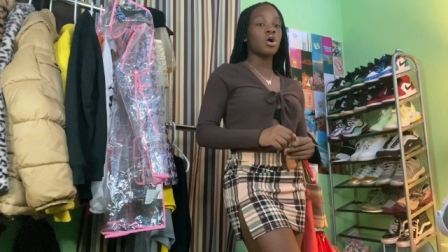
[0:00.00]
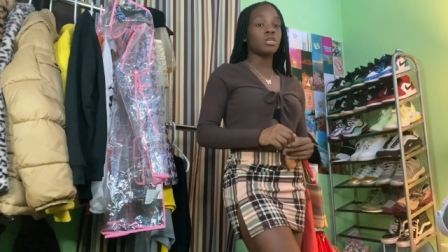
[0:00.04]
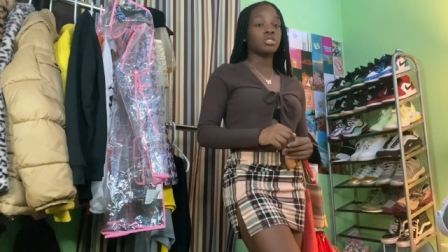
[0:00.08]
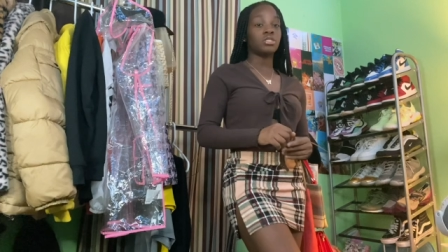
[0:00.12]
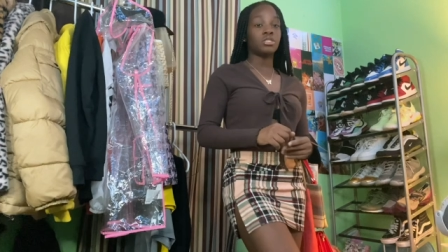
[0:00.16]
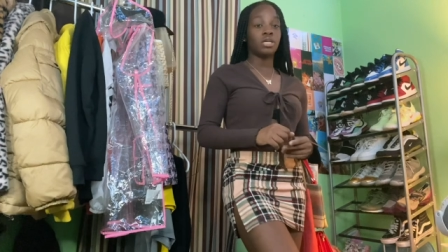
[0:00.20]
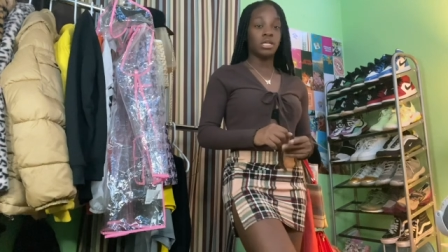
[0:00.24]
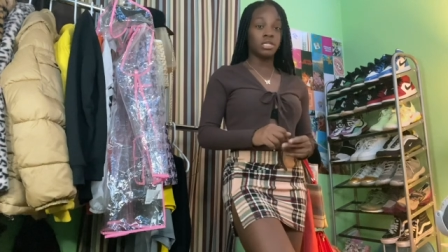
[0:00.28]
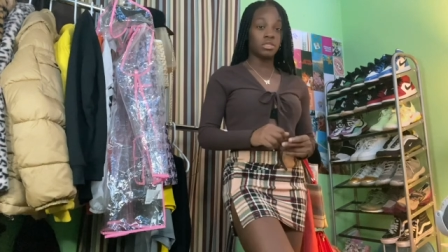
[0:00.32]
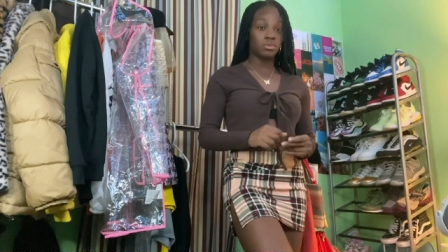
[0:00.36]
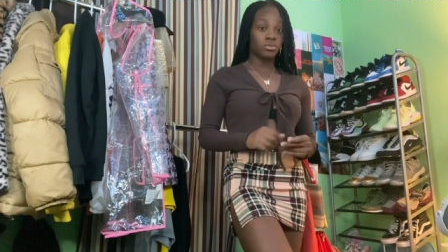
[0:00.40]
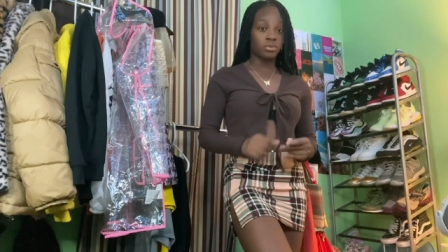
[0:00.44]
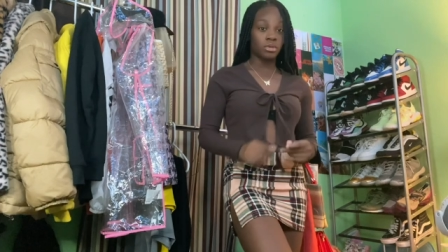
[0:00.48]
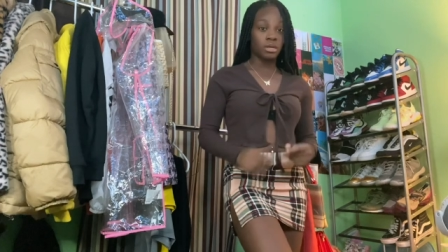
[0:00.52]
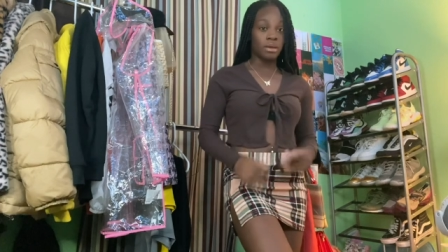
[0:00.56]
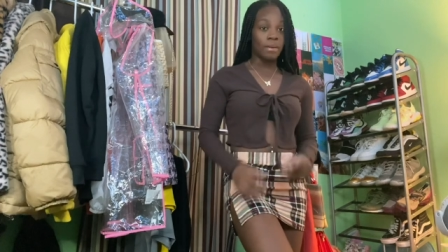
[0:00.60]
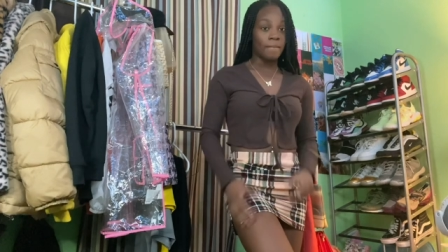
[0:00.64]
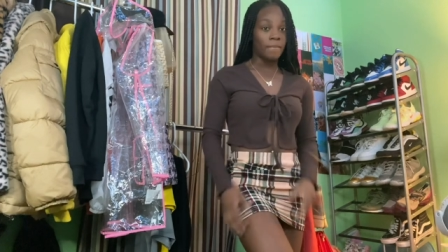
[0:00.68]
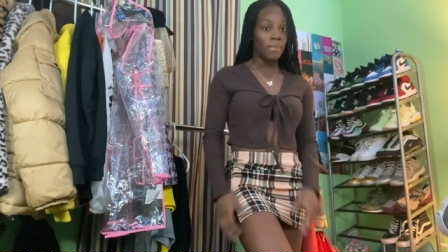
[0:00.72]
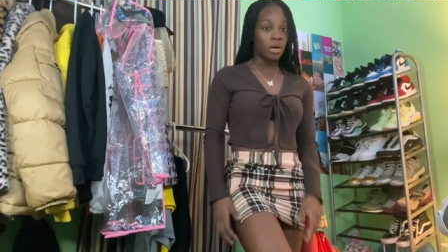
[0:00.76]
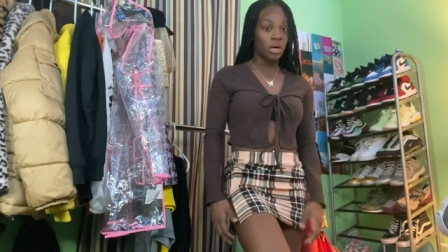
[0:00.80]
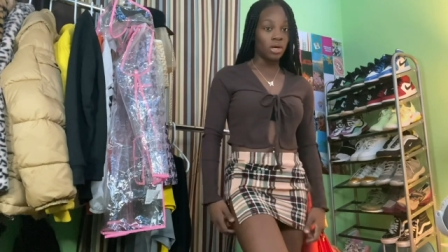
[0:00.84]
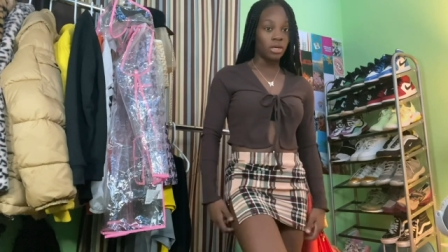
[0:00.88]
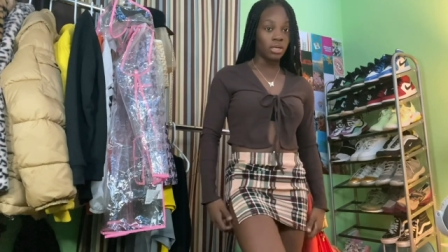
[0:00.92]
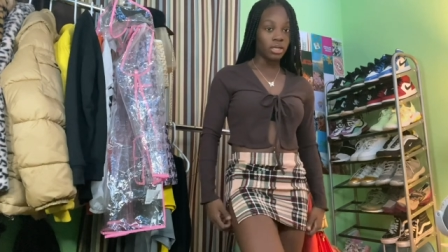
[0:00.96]
so I just went and
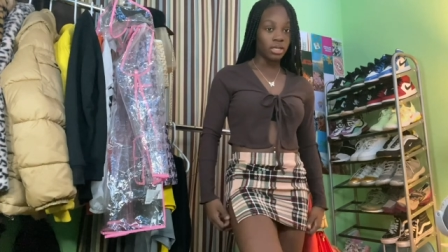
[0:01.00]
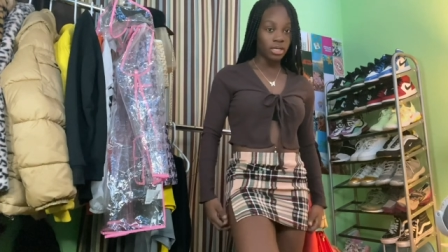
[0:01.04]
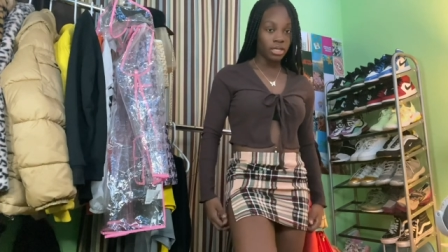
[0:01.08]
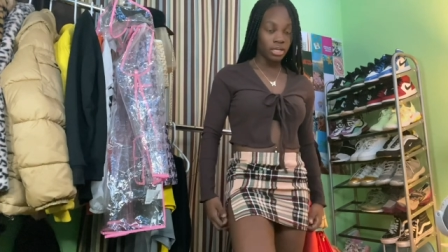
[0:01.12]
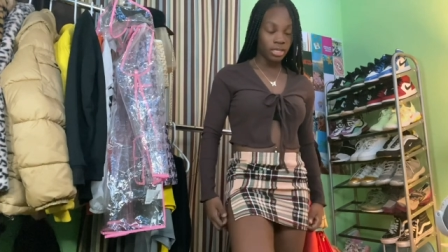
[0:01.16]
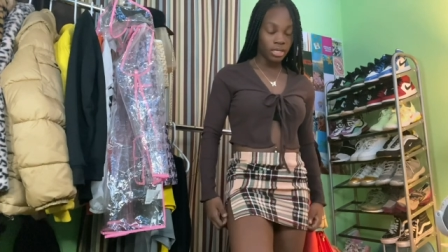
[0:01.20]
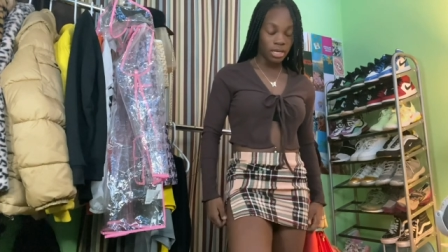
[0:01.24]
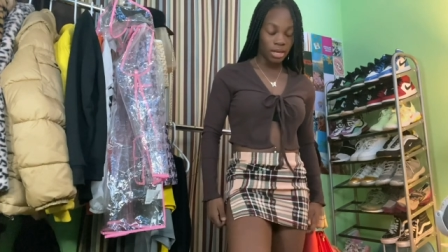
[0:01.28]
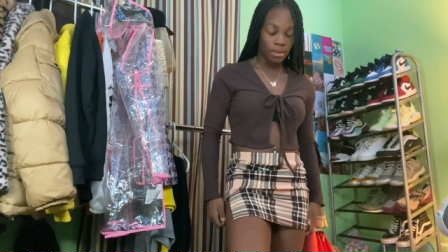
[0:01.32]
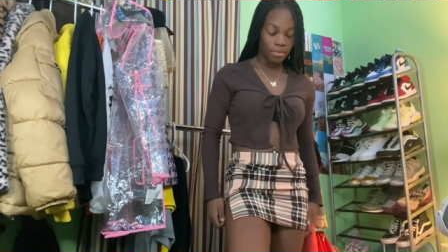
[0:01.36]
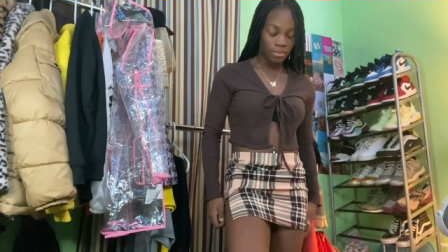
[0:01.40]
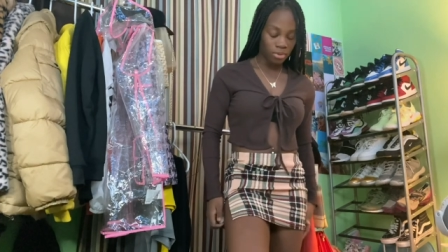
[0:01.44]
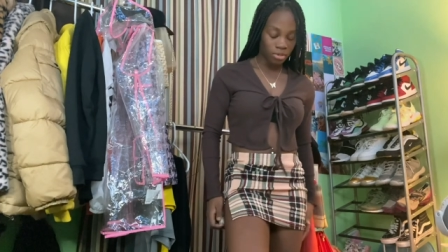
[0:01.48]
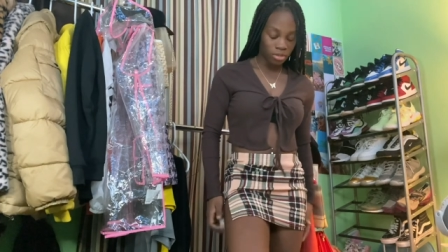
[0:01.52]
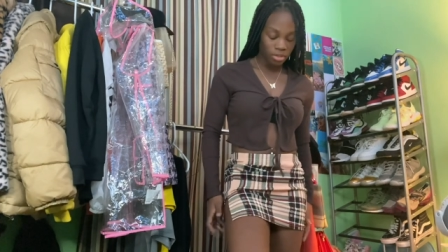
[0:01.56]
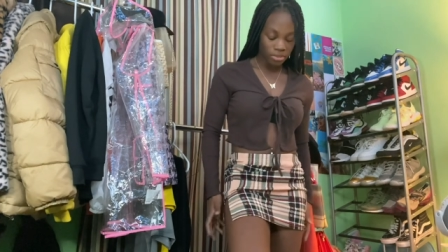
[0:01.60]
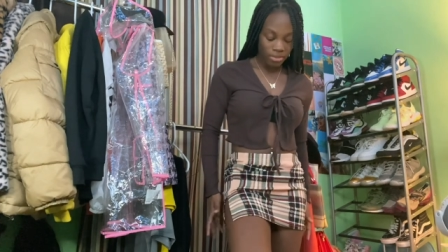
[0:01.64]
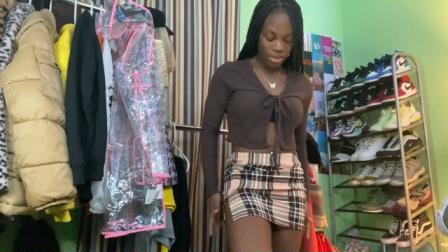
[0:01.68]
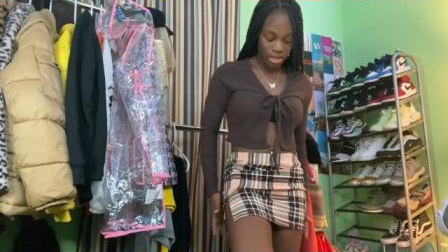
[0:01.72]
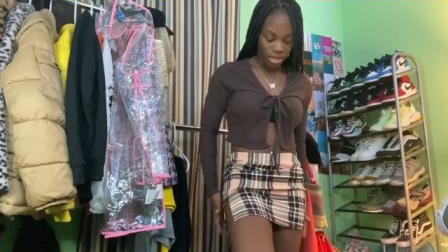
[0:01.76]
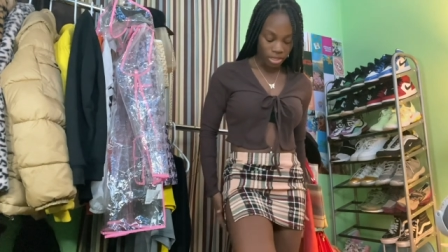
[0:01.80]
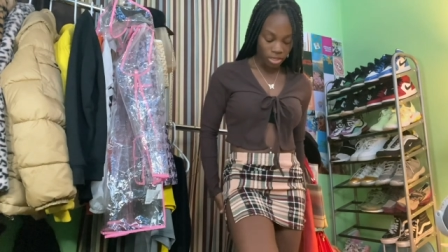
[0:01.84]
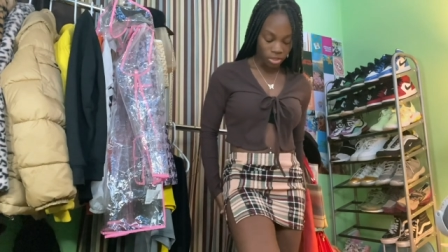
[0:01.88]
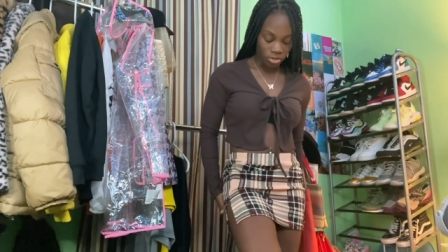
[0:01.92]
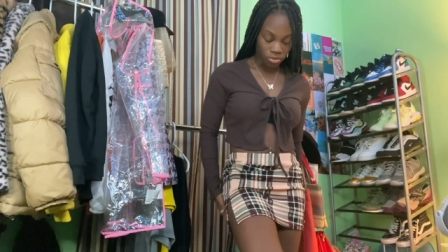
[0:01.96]
bought it, and I'm going to
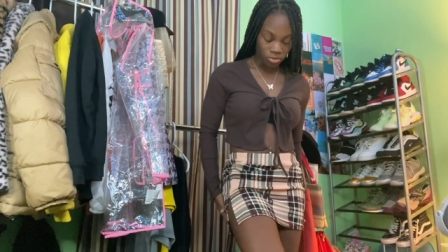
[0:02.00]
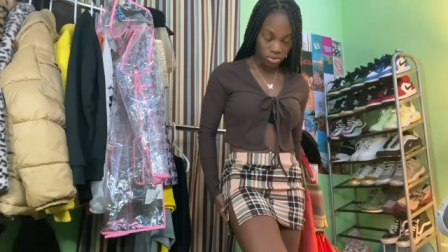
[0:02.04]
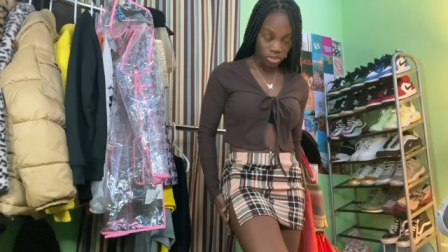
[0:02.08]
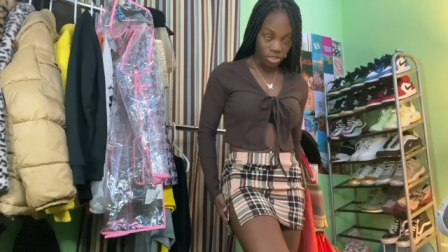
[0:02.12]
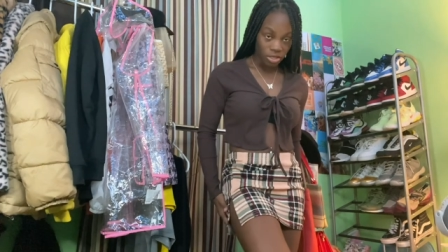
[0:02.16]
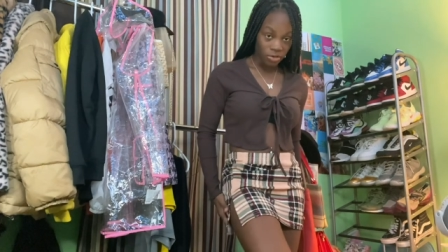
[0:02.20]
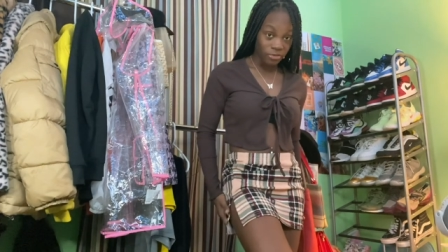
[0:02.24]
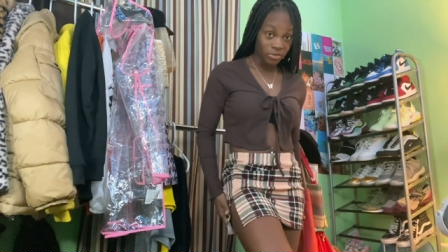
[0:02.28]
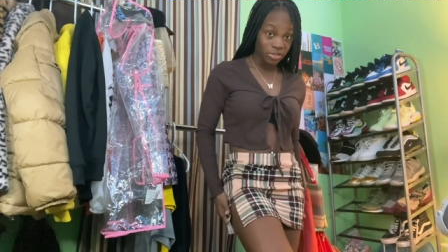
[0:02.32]
make use of it.